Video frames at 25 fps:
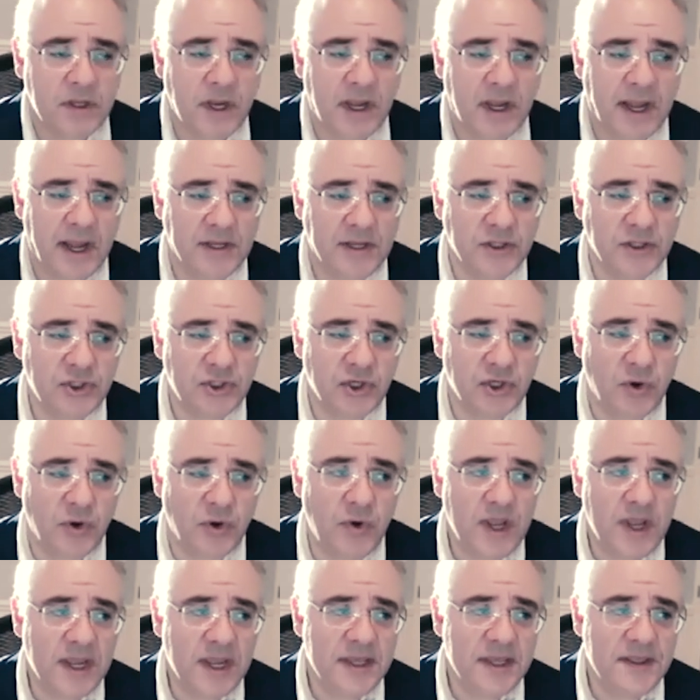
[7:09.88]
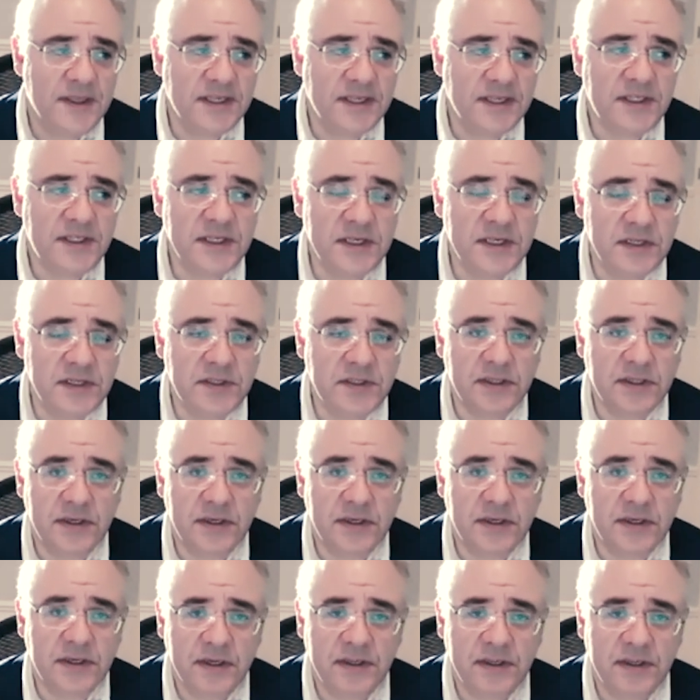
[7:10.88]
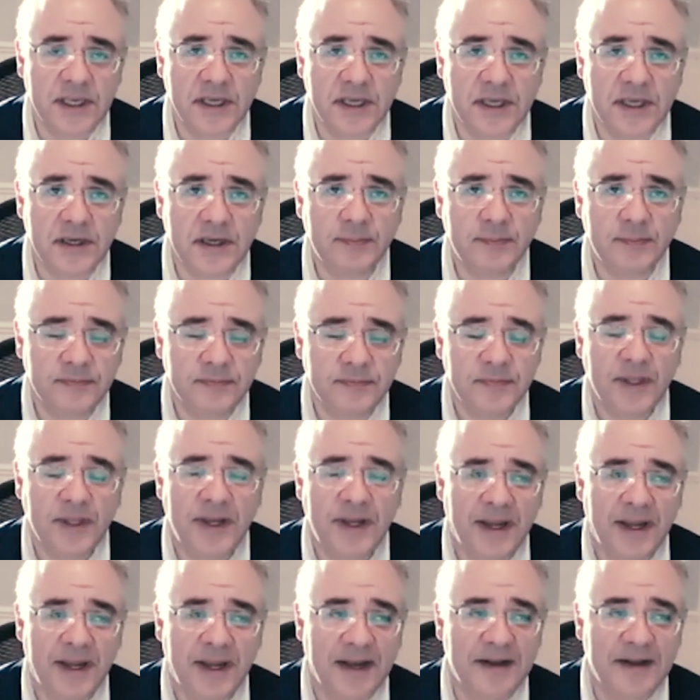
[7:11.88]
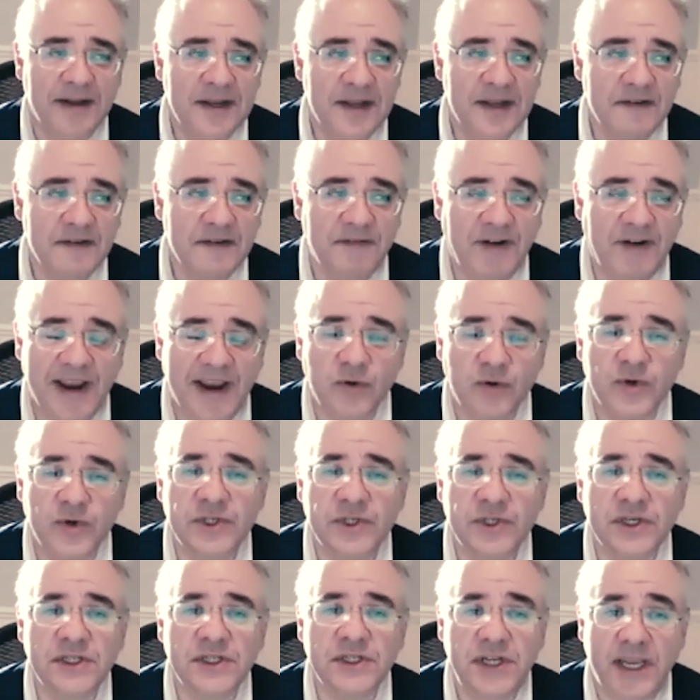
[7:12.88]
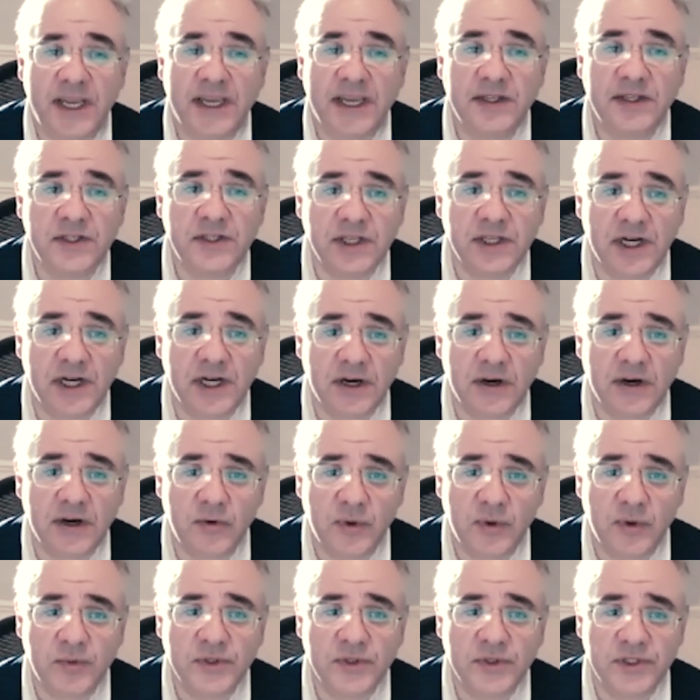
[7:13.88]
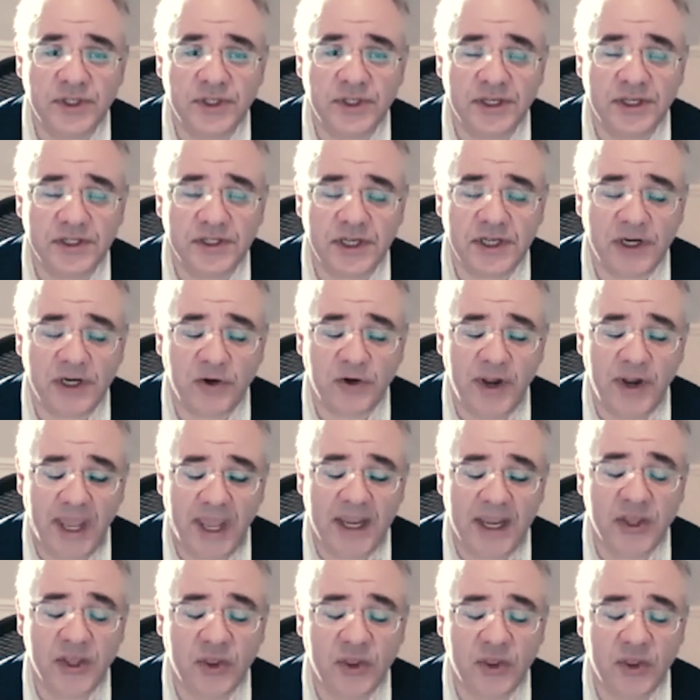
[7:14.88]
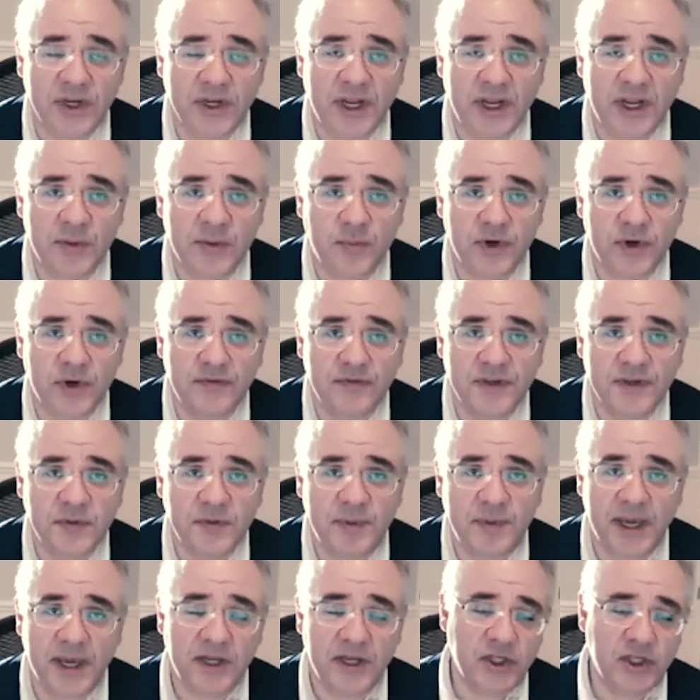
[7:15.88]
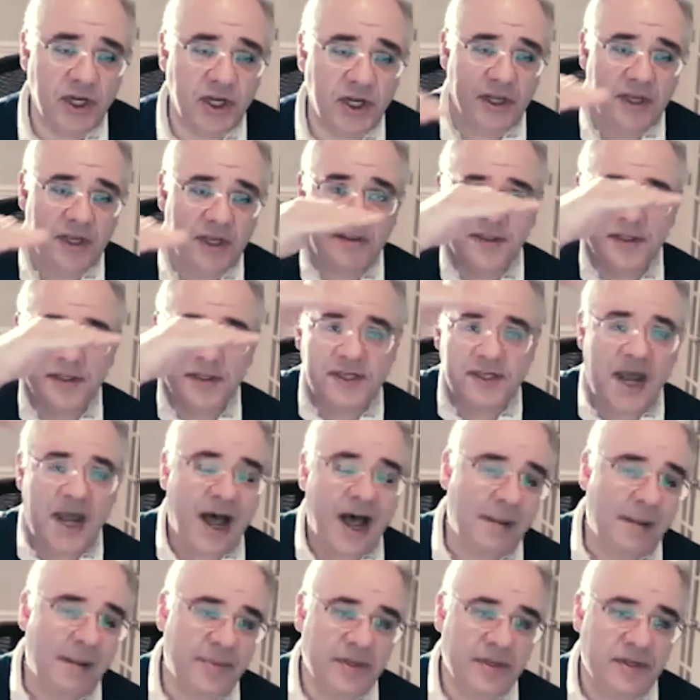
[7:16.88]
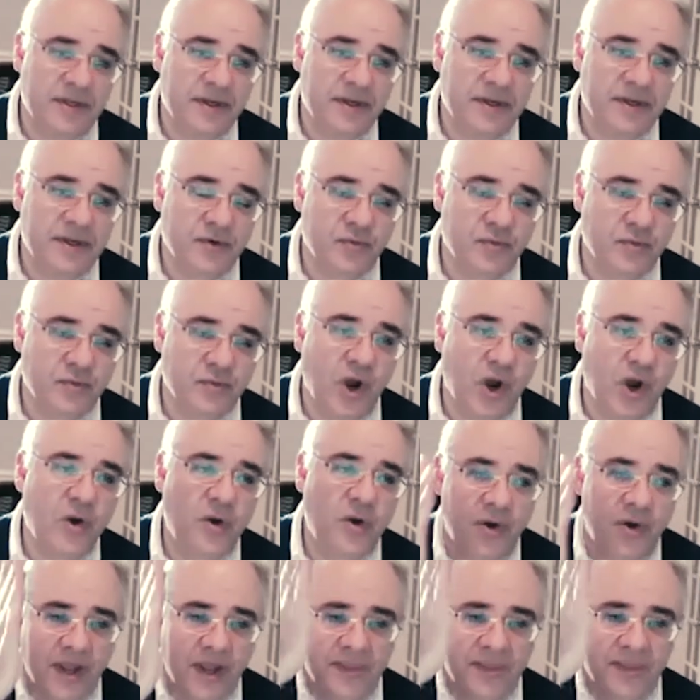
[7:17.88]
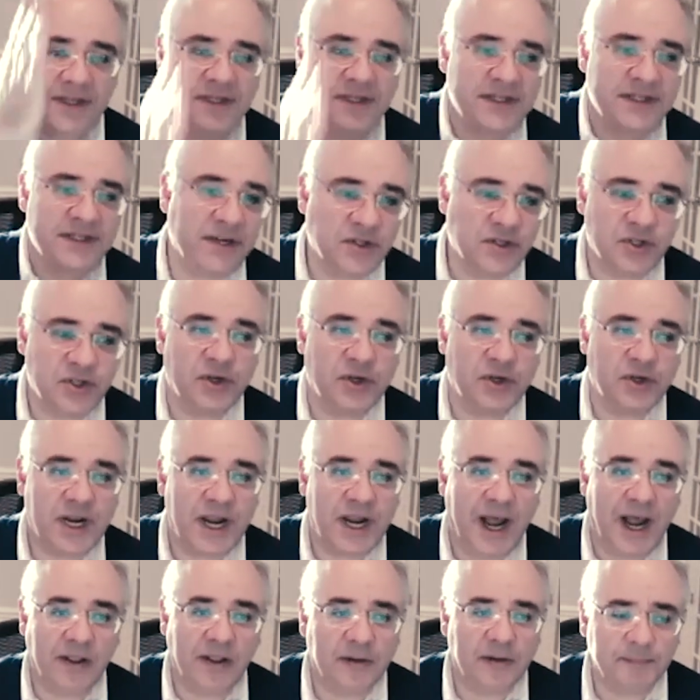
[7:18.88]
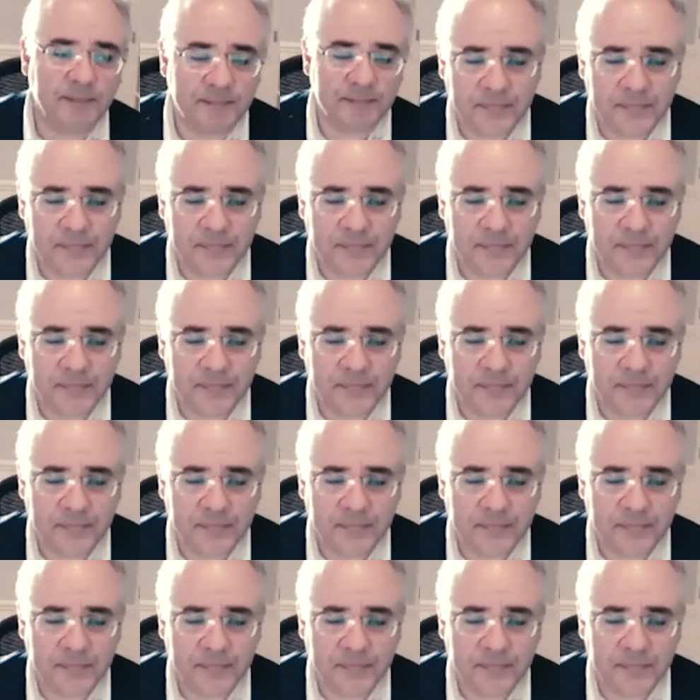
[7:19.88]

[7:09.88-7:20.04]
So this is the virus contained scenario, what was scenario A3 on the previous page, the top row and the center column.